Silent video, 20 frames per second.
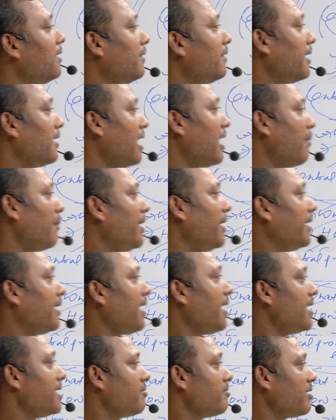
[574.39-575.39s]
that
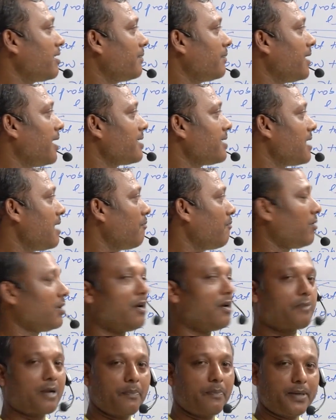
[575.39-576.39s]
America is one of the example
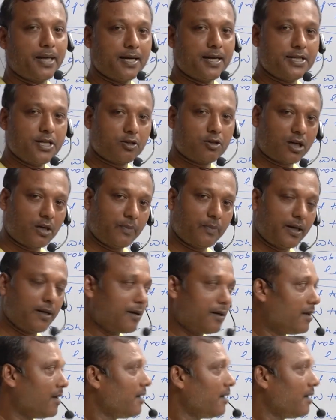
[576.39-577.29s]
of capitalist economy,